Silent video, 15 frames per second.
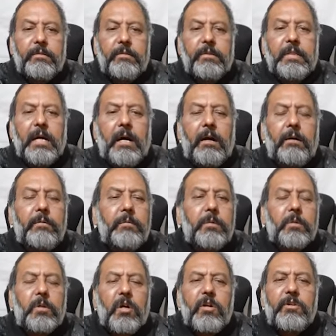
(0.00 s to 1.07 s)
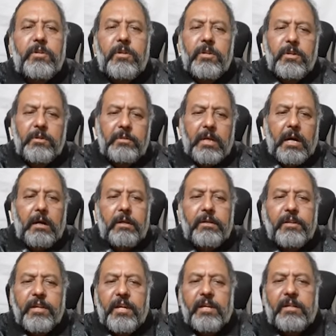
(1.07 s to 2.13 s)
The continuing the
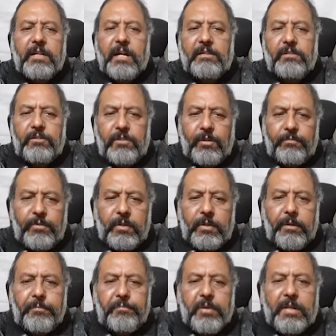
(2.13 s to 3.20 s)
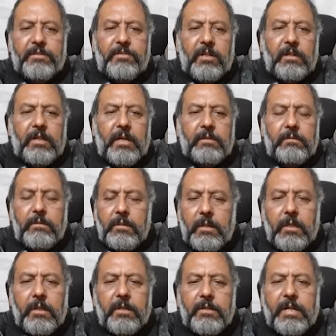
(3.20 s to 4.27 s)
rare causes of the differential
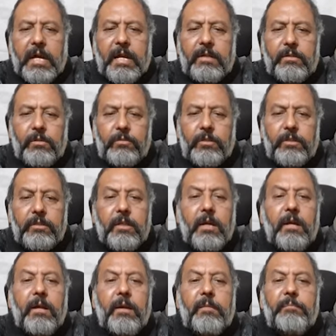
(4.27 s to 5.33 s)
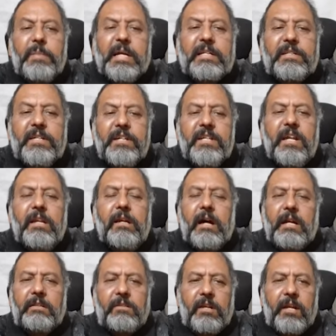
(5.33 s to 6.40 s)
diagnosis, bacterial
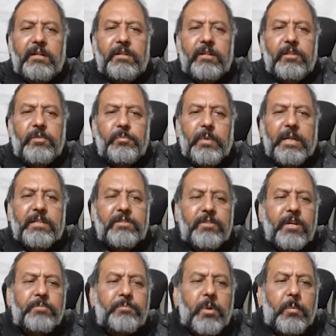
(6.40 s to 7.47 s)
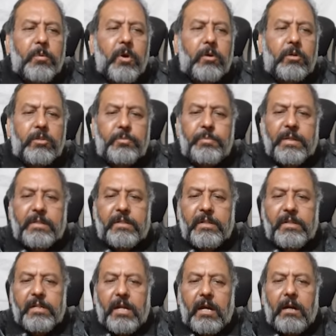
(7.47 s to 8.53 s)
arthritis by Streptococcus
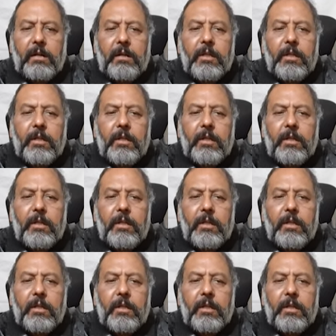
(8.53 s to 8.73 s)
bacteria